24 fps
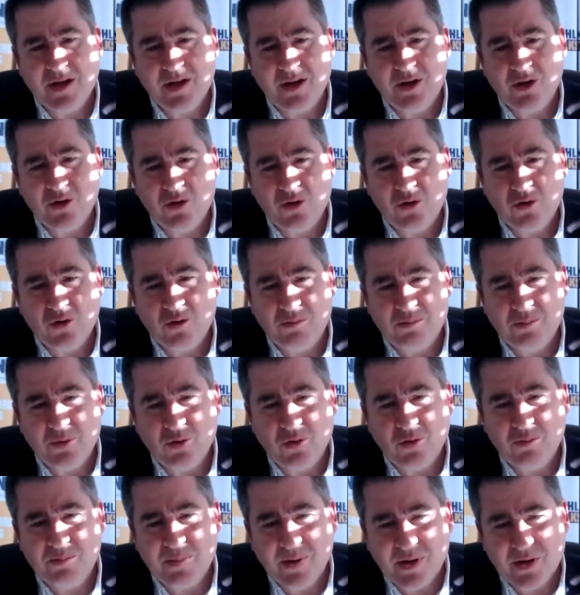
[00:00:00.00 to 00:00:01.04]
I know you're
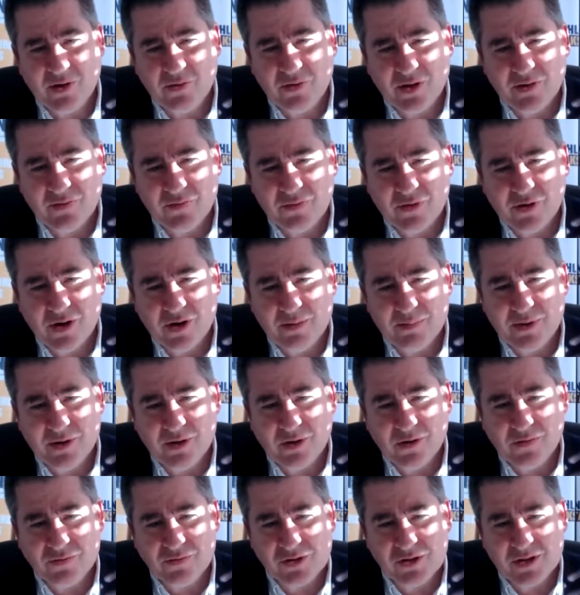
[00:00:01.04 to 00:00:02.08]
big on the environment,
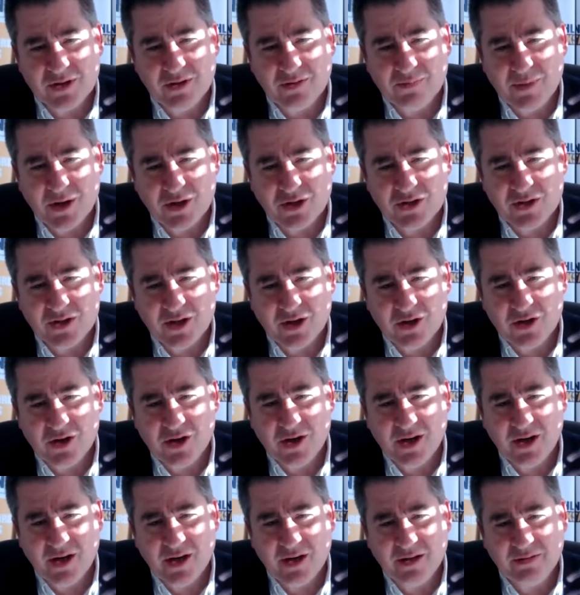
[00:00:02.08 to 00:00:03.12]
obviously. You mentioned that
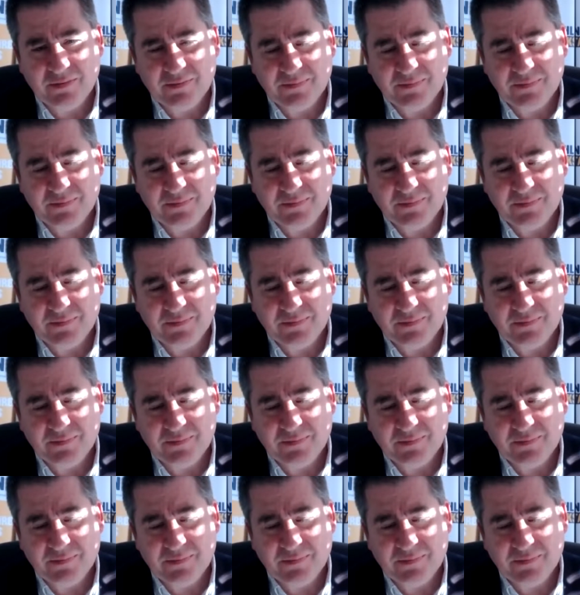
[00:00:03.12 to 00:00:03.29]
earlier.